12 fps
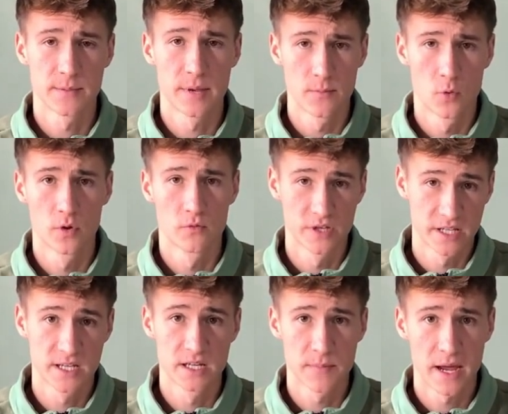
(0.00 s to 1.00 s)
a bit more
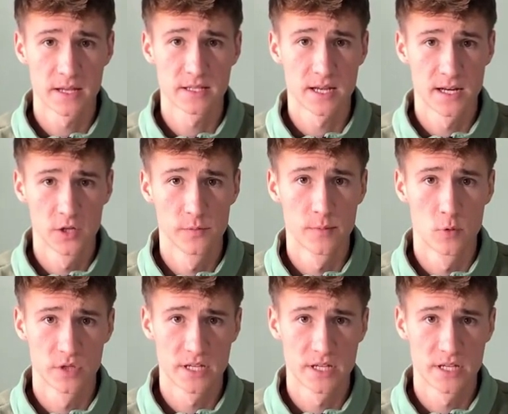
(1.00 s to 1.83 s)
resistant bands, a little bit more